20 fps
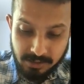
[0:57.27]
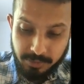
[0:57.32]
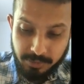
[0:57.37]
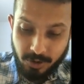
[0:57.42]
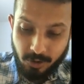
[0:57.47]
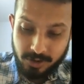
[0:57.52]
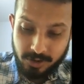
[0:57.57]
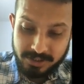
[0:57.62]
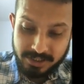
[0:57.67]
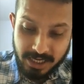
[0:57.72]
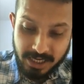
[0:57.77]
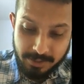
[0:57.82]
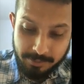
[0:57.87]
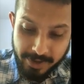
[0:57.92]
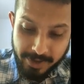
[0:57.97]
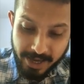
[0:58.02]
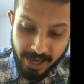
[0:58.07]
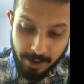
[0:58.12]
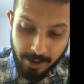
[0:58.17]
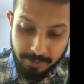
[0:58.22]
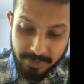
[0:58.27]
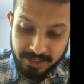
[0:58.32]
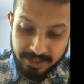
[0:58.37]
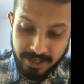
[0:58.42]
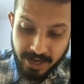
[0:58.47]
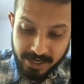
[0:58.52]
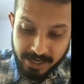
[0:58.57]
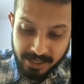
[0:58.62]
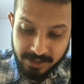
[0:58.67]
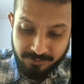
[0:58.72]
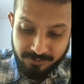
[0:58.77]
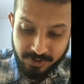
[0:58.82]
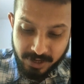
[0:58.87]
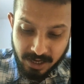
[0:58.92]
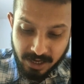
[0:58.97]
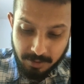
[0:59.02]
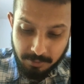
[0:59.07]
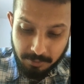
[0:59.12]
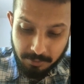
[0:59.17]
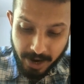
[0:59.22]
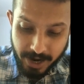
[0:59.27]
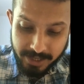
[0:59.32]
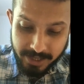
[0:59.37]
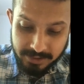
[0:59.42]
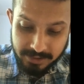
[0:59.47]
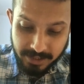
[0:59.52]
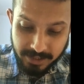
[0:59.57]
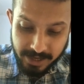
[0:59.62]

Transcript: because it may happen that if we combine